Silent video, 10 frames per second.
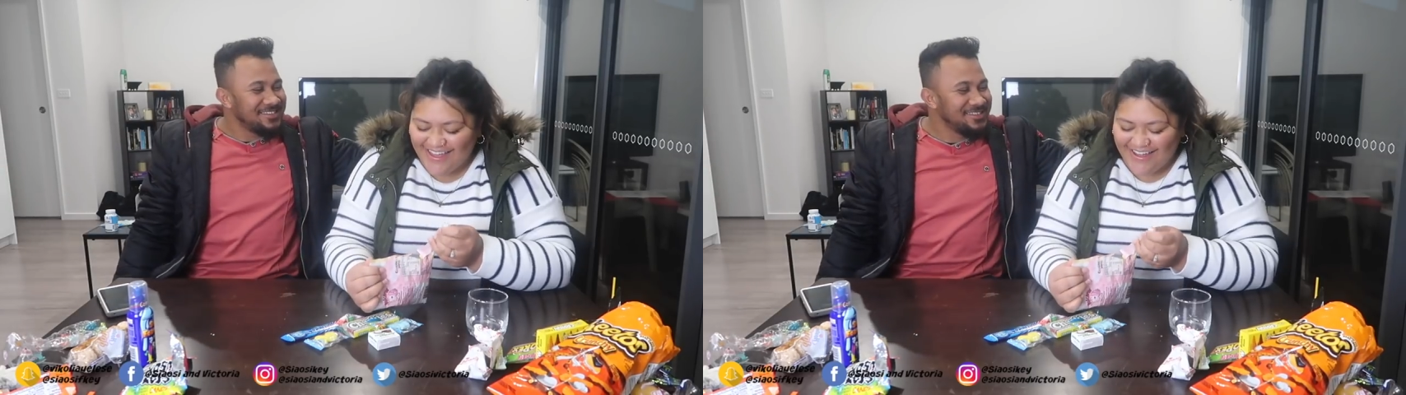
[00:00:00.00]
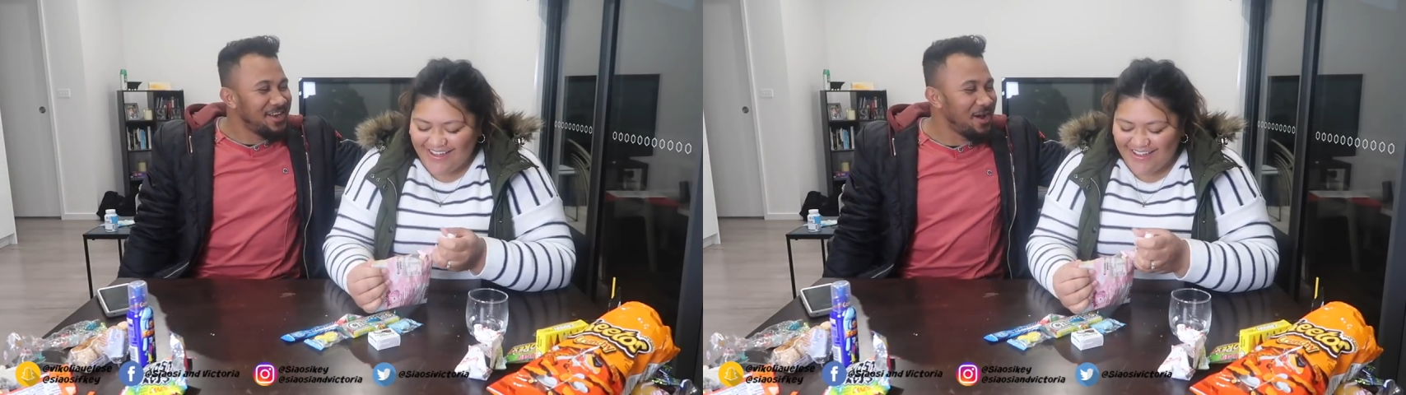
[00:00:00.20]

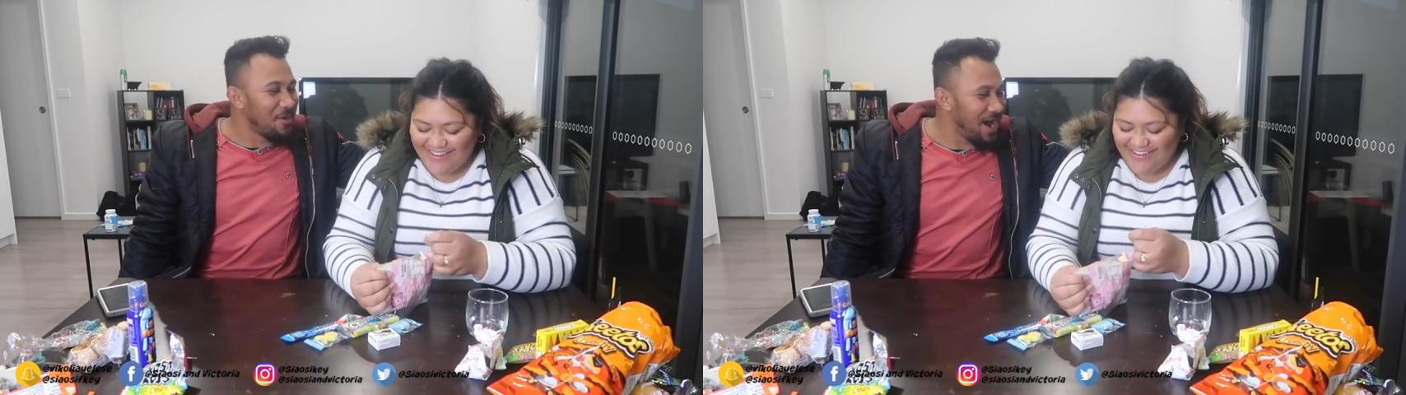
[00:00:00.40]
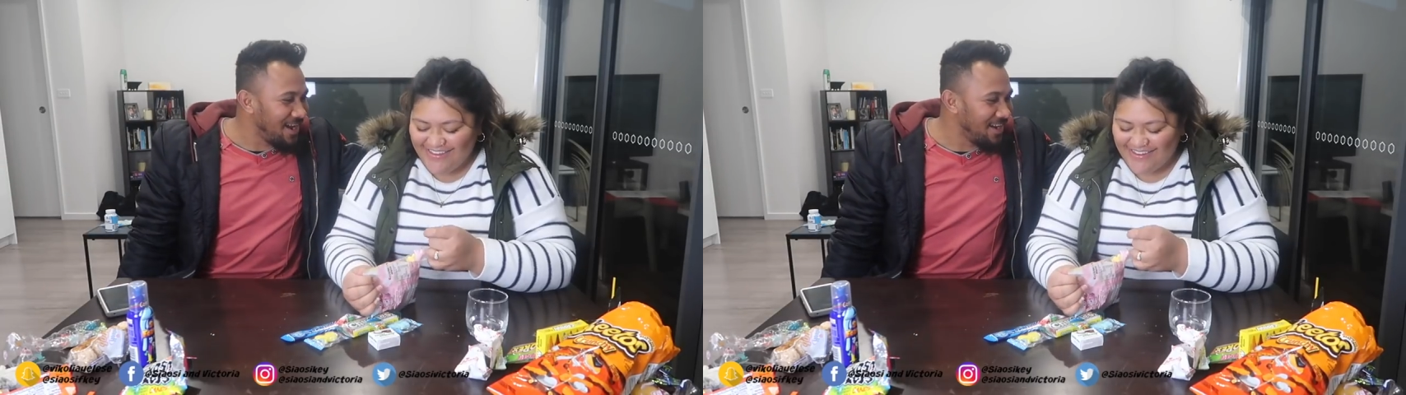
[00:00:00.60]
Speaker 1: You know
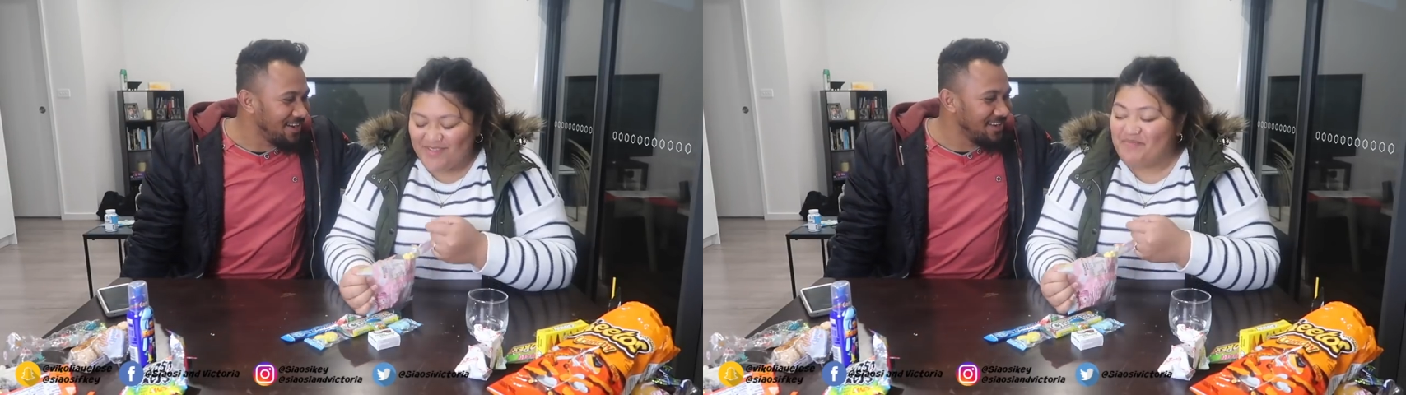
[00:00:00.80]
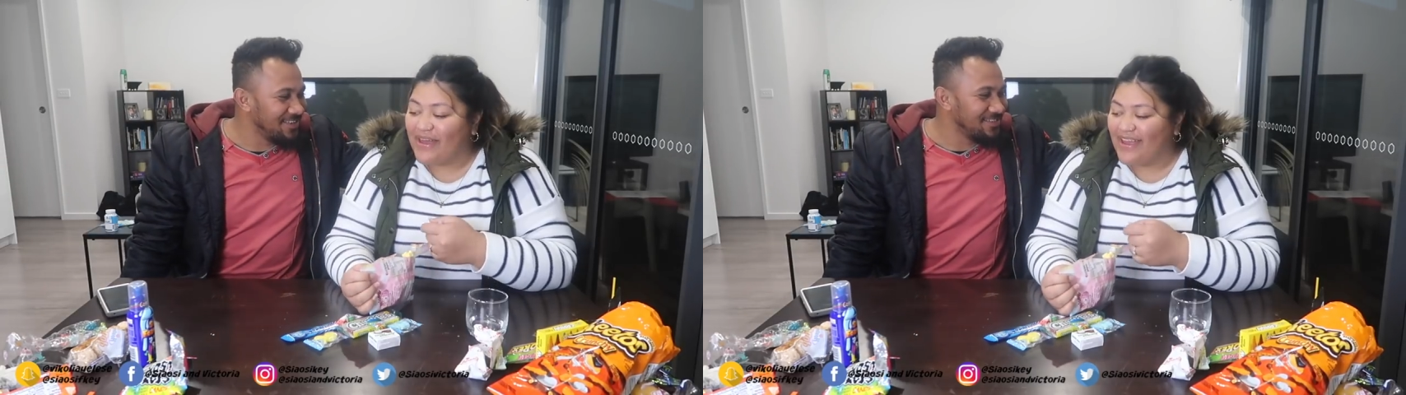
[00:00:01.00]
what?
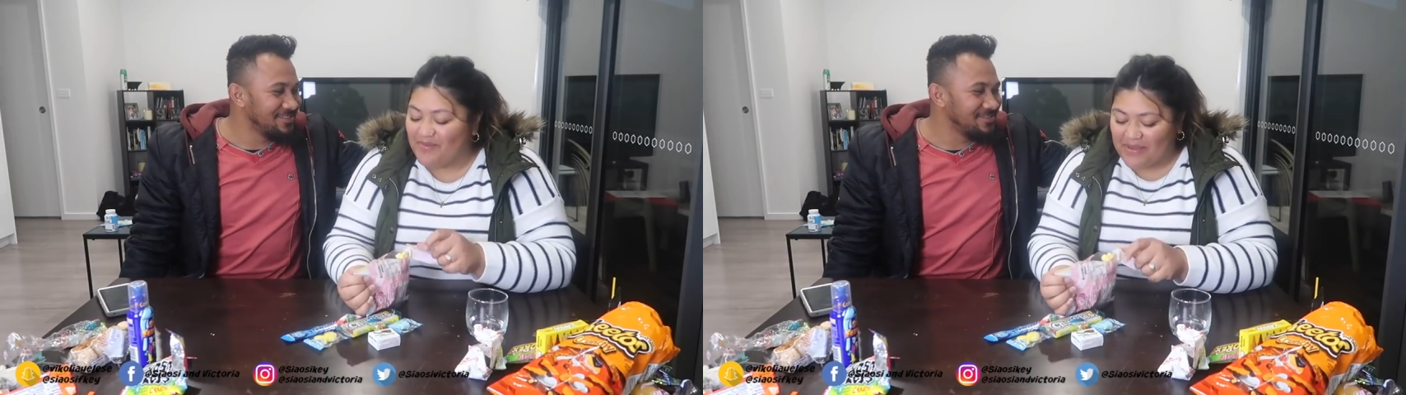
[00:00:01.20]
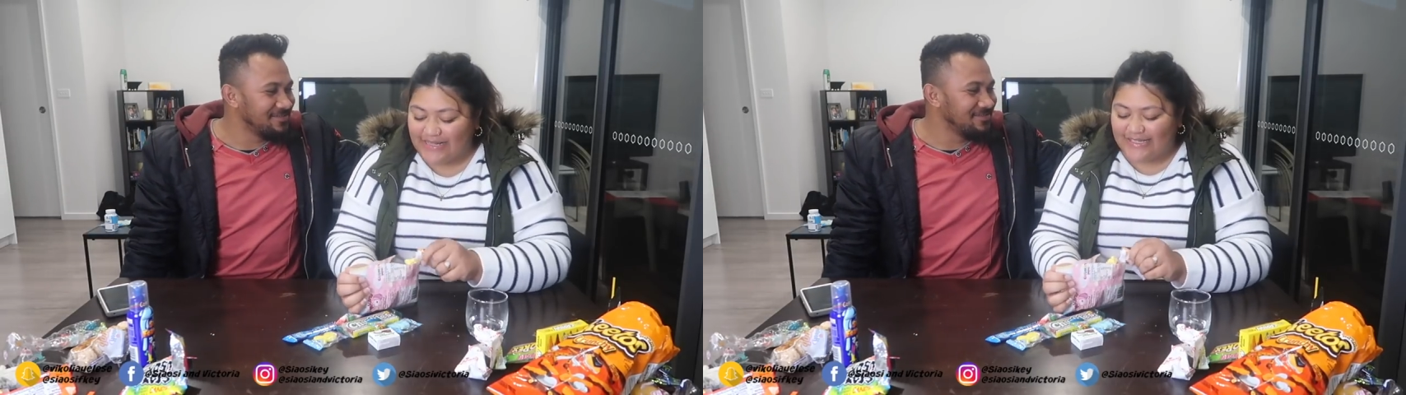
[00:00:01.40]
Babe,
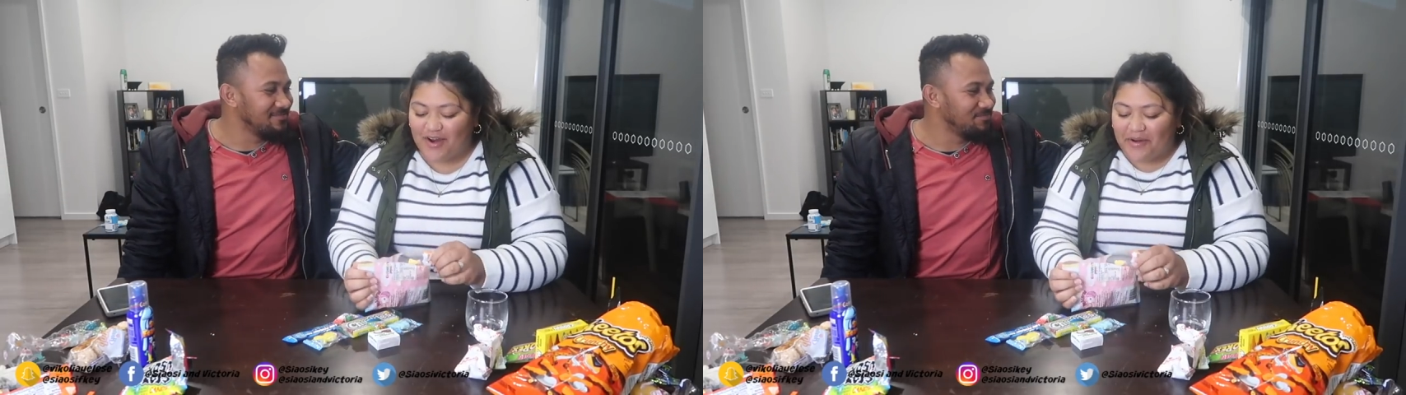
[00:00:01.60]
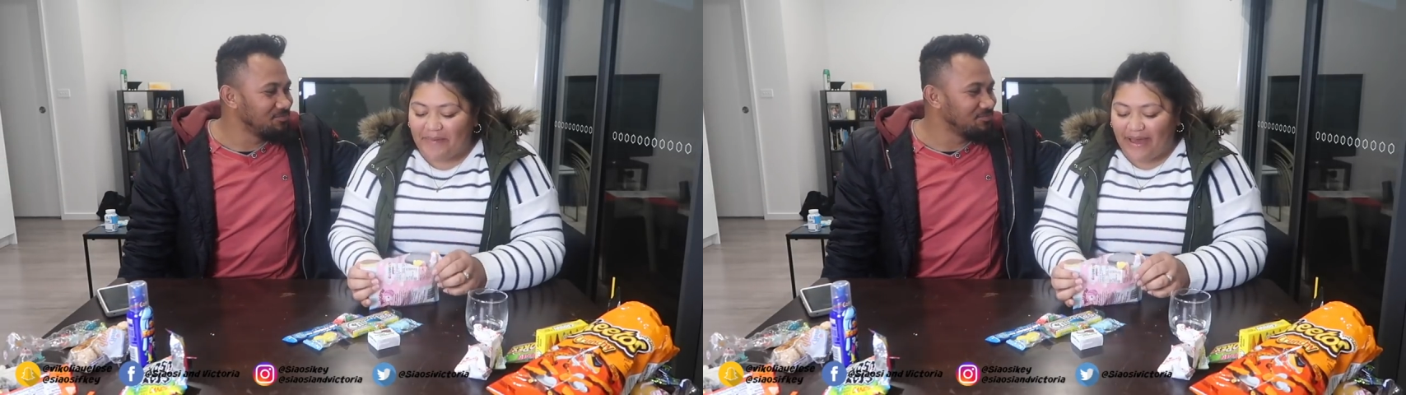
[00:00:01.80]
it's
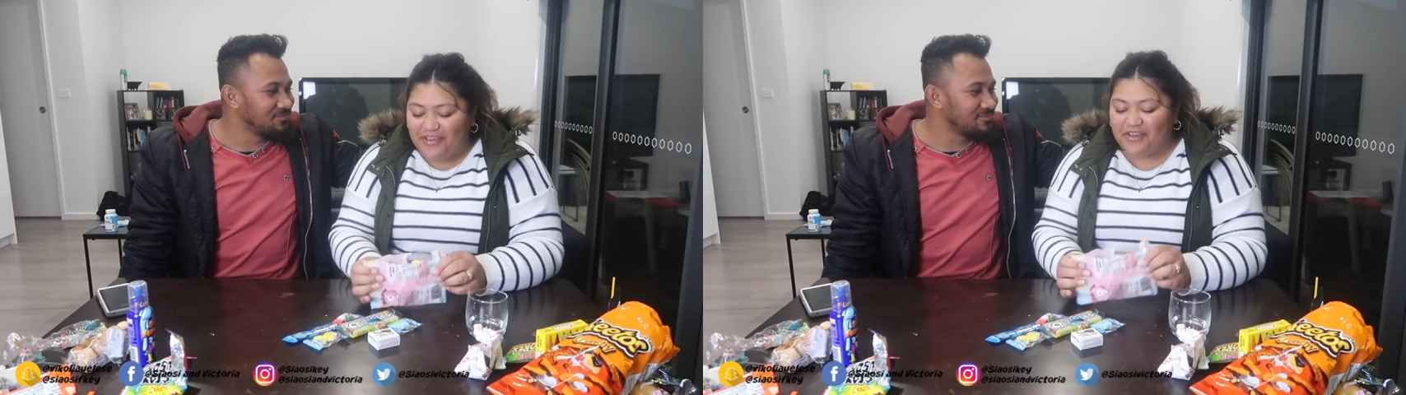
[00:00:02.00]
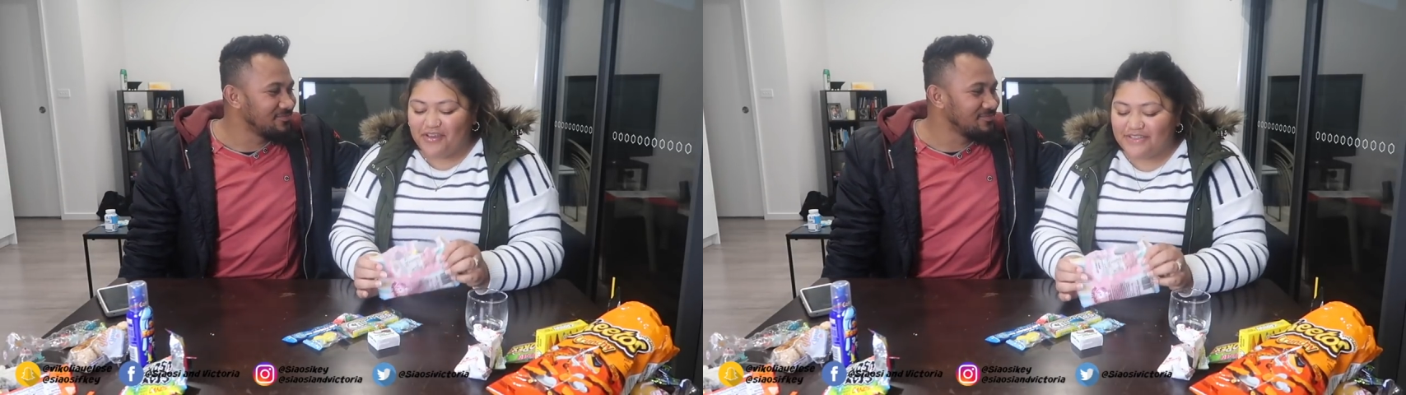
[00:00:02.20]
not about
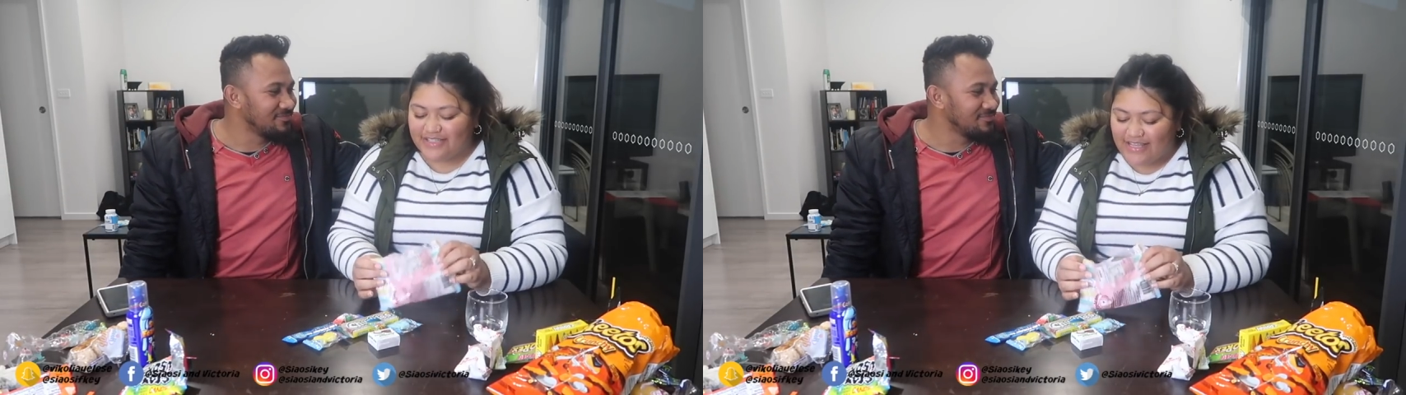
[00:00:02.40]
used